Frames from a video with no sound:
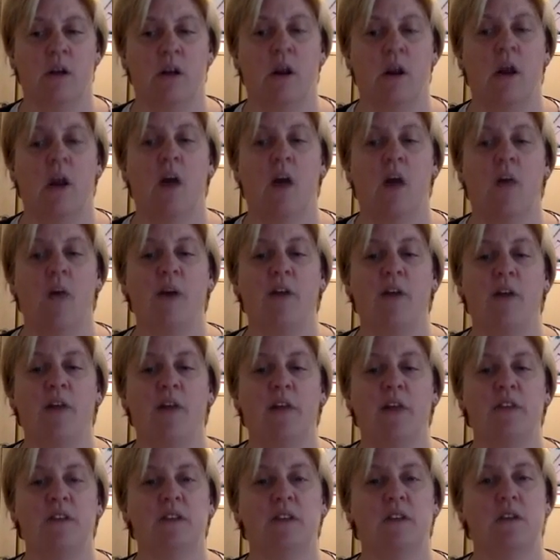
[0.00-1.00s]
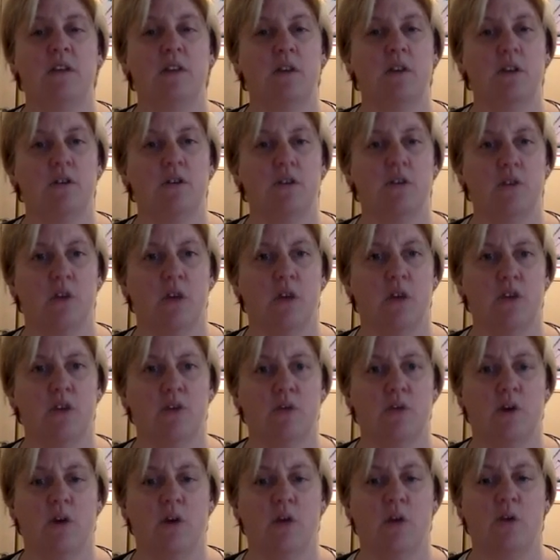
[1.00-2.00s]
about things that you can
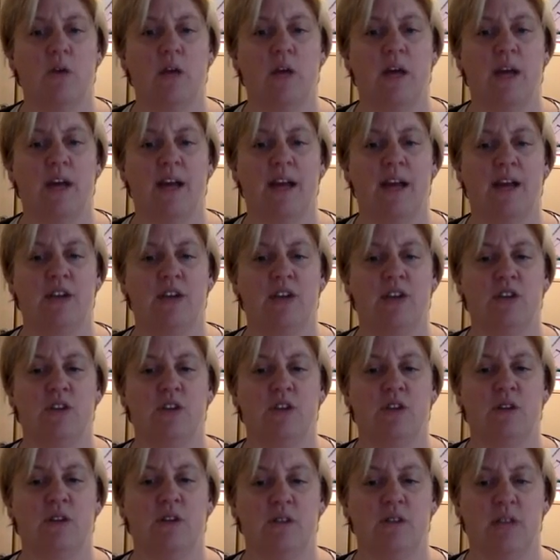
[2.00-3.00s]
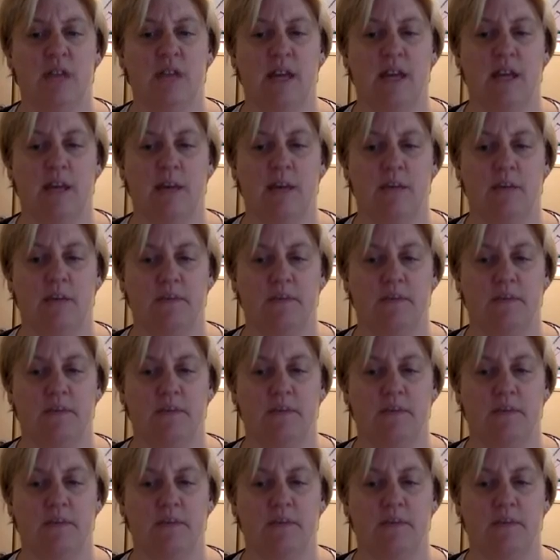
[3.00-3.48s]
control and actions you can take?